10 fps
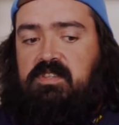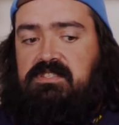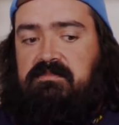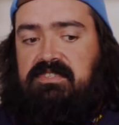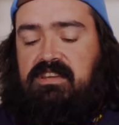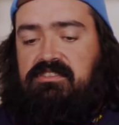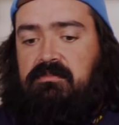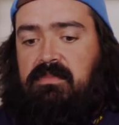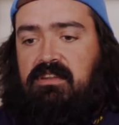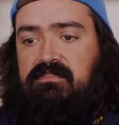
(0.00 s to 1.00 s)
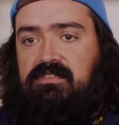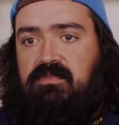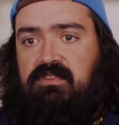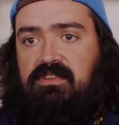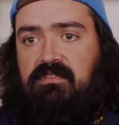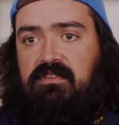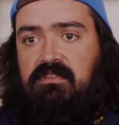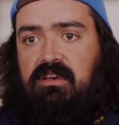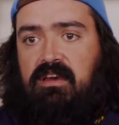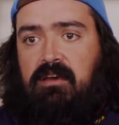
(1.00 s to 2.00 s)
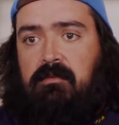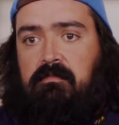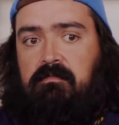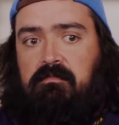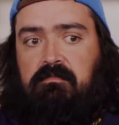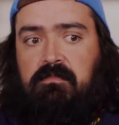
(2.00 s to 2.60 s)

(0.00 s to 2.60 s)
substantial benefits for different, um,